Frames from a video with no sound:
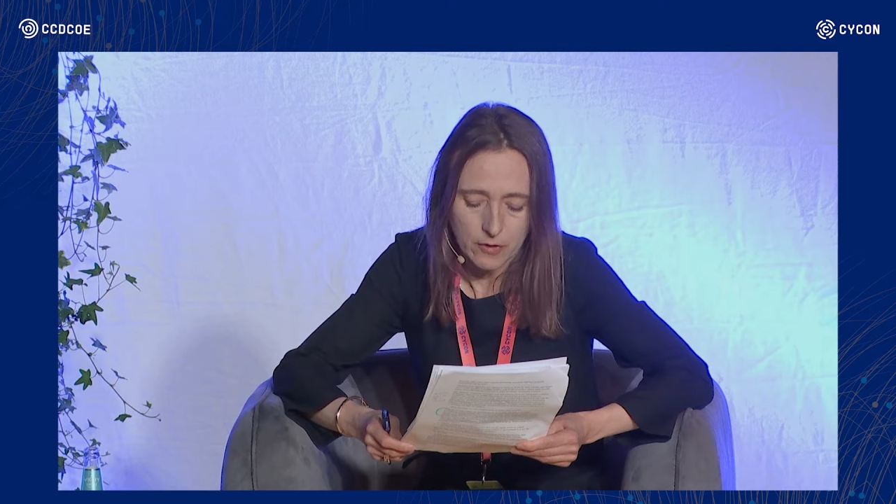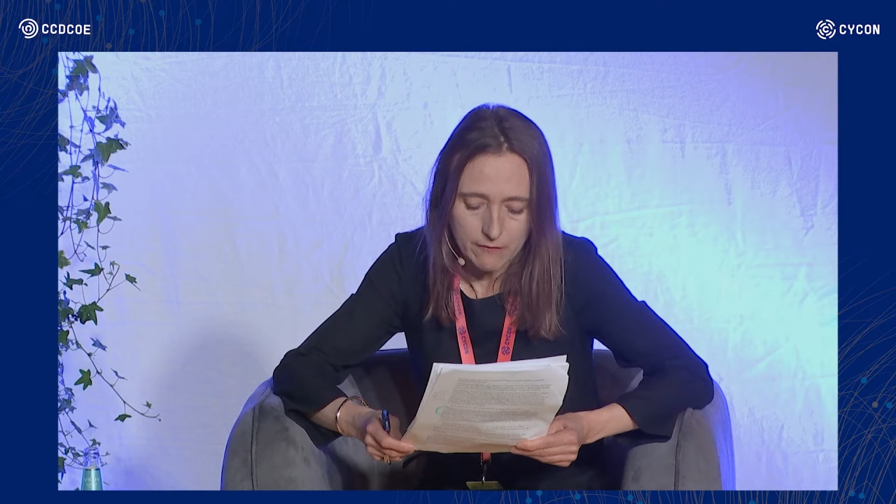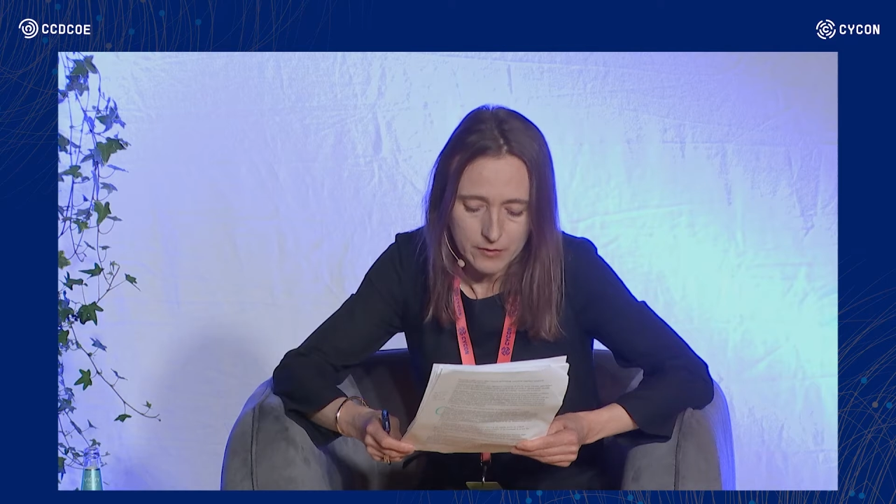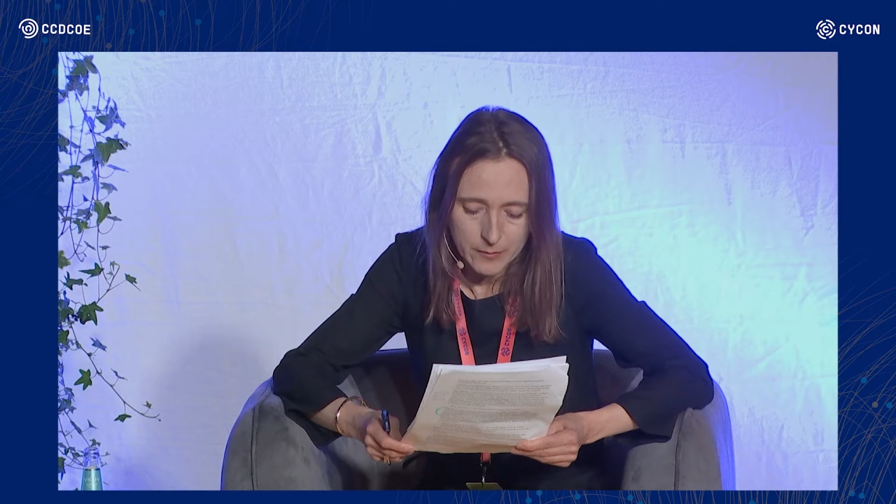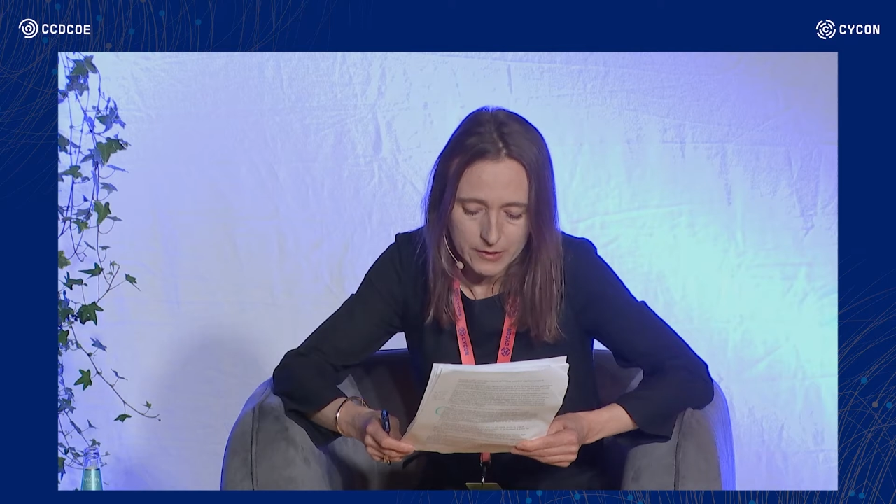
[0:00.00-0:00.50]

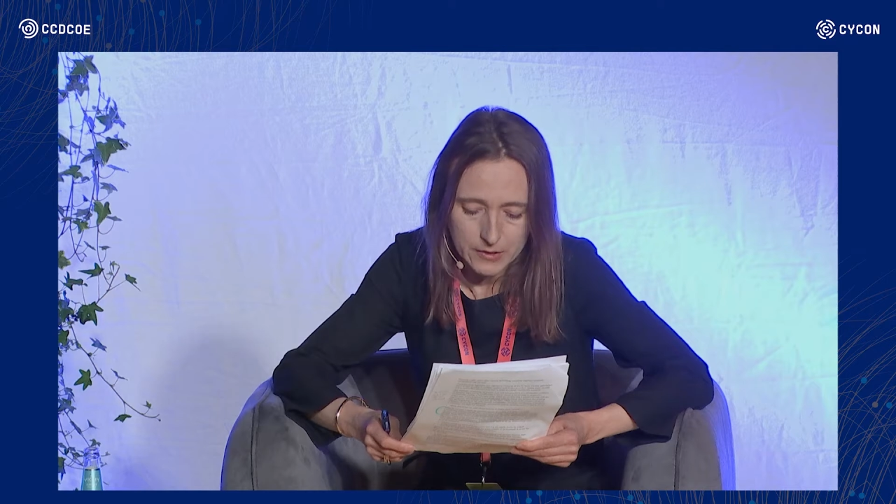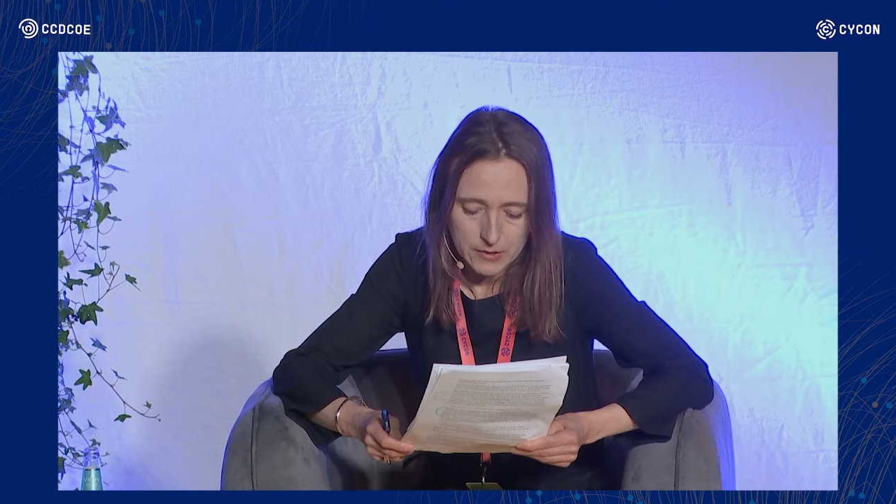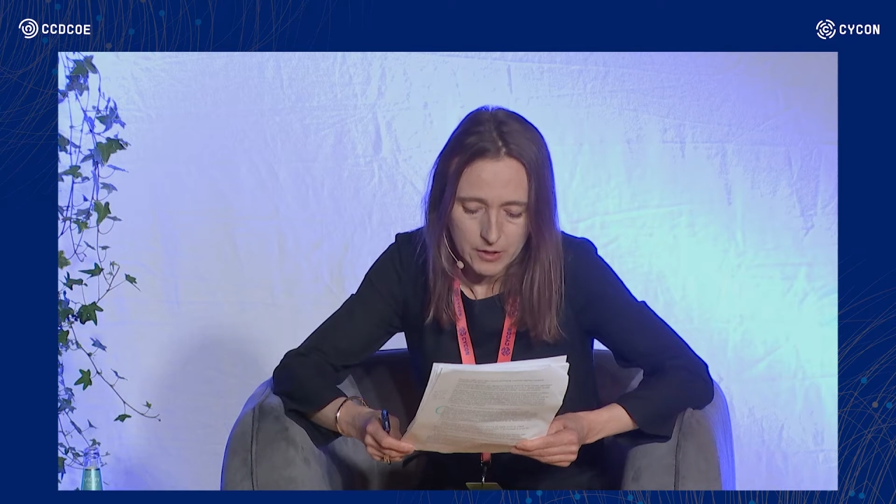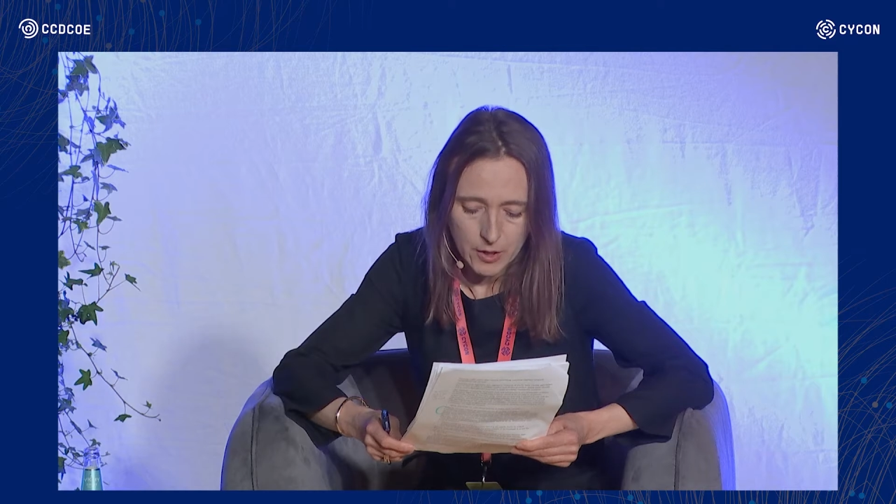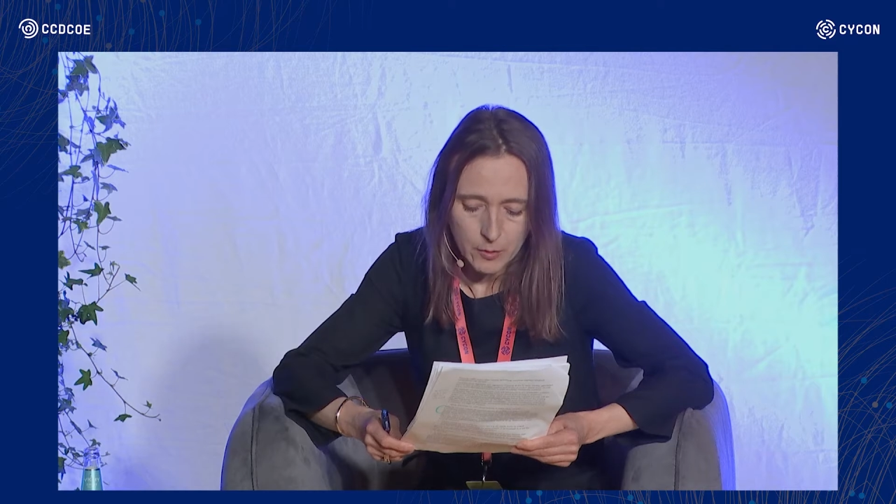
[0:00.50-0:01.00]

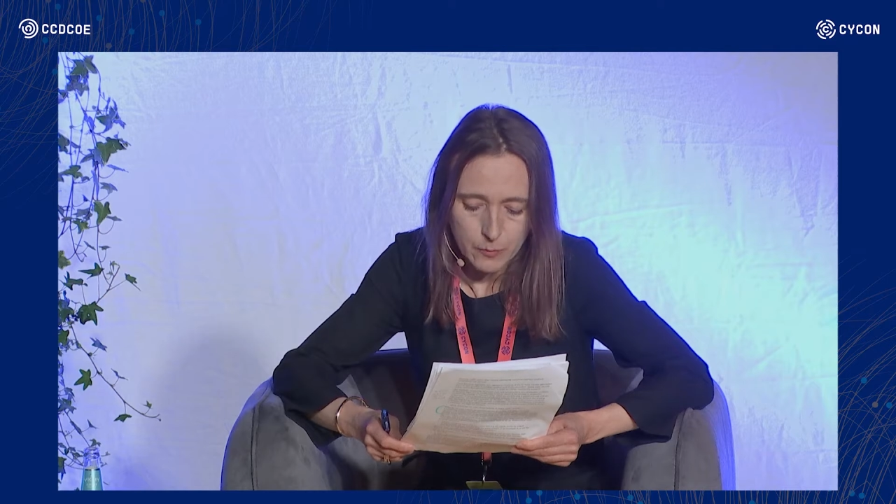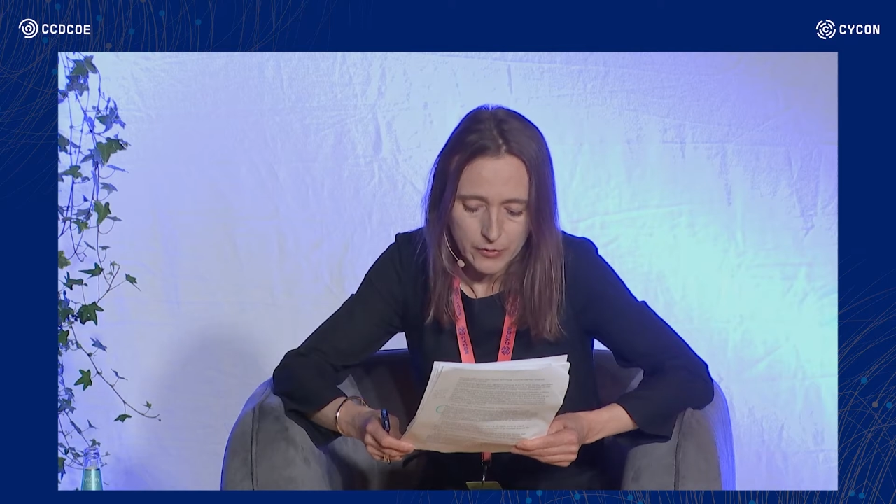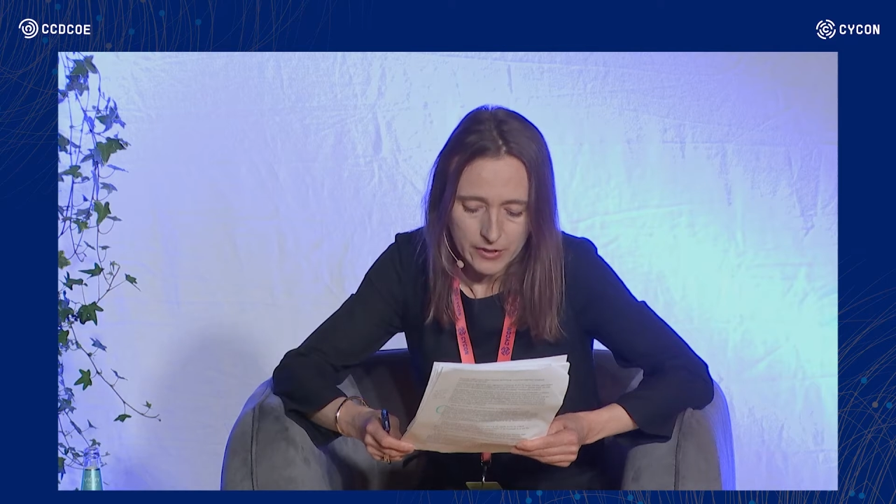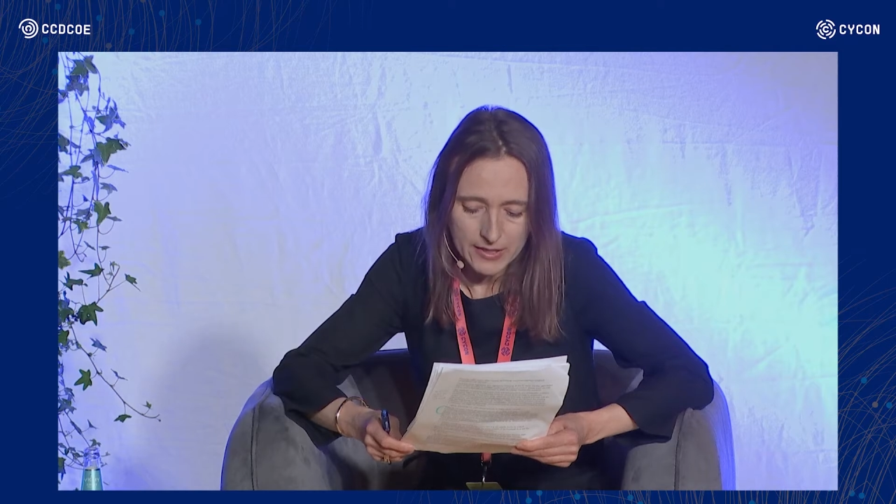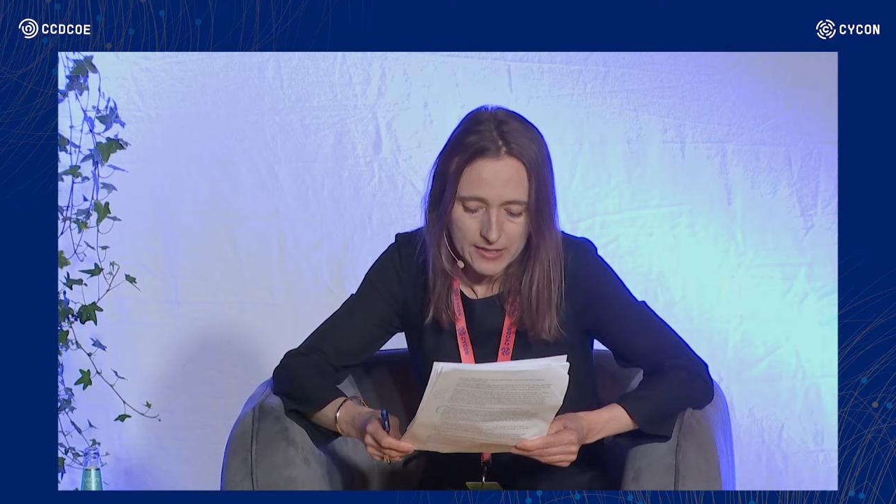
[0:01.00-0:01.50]
government
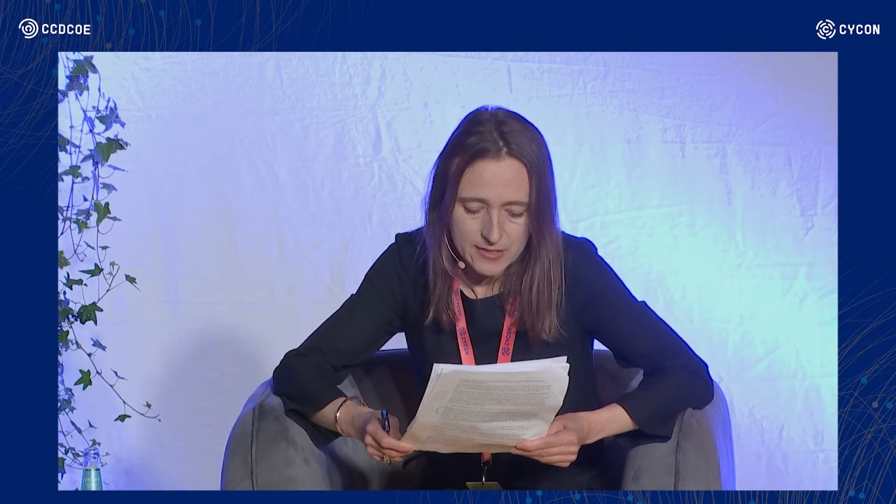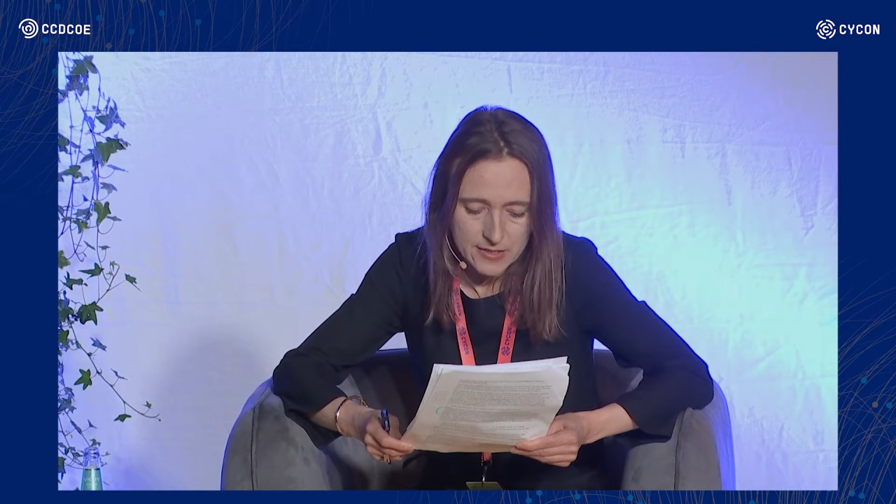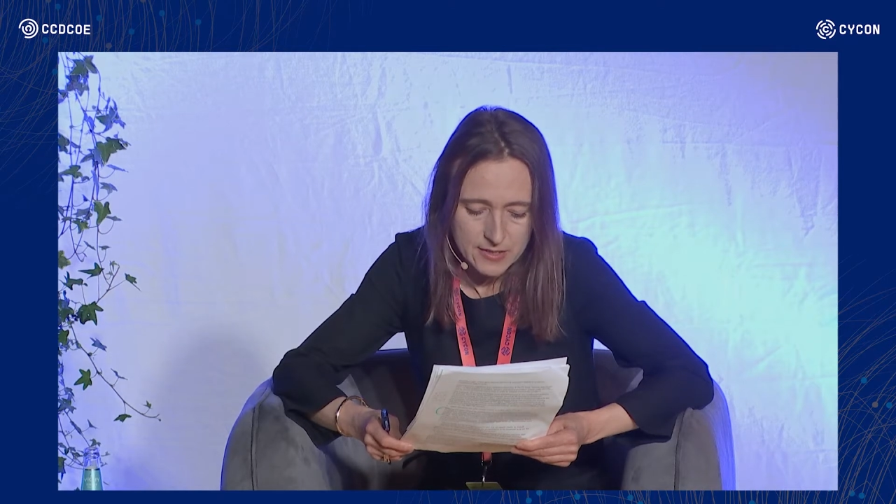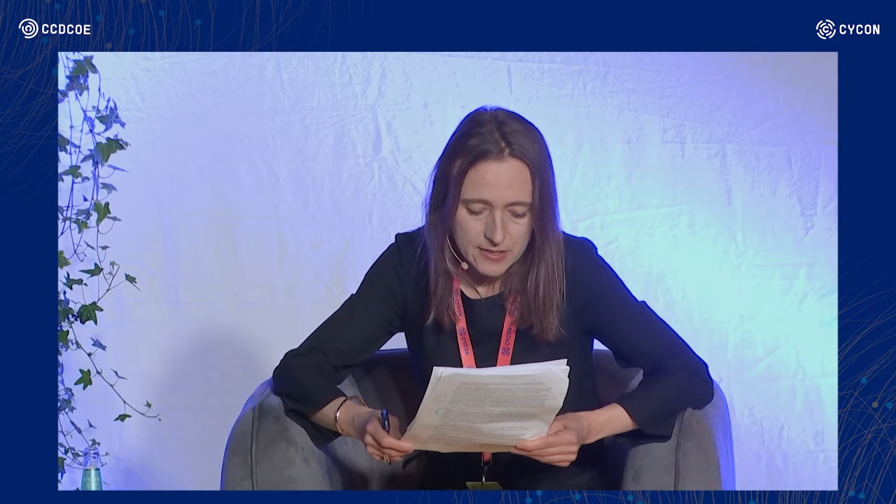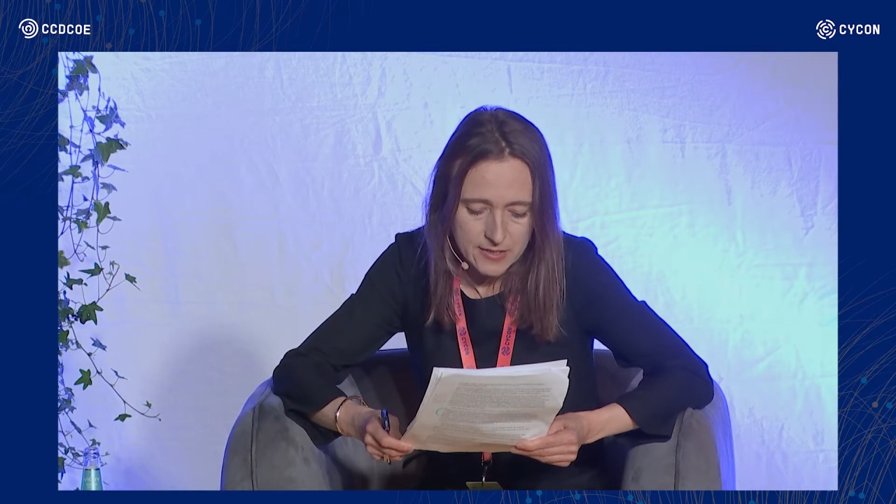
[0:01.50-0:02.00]

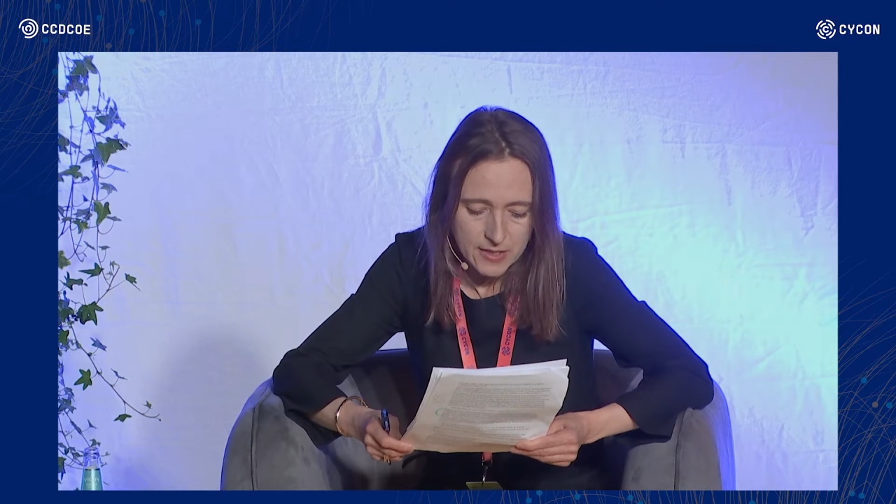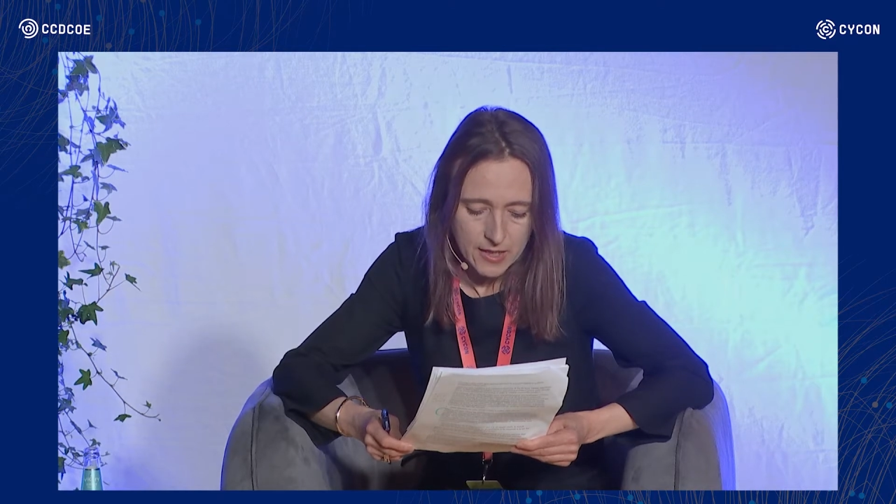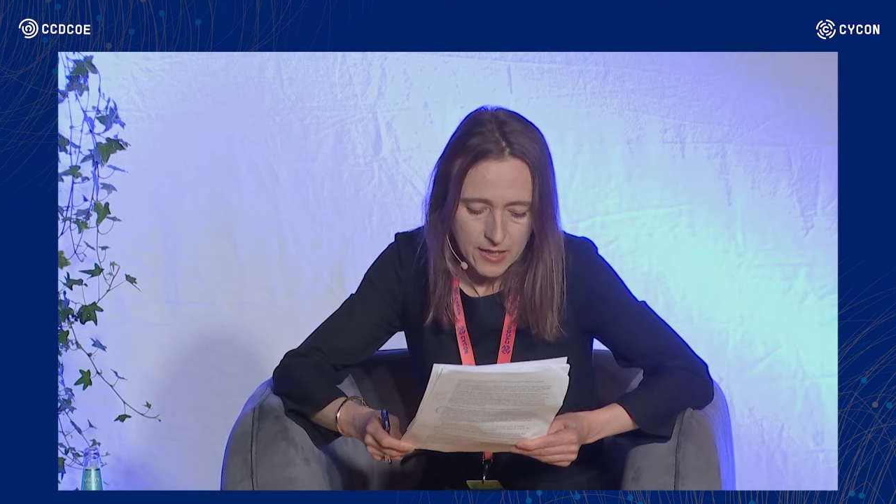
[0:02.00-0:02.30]
purposes.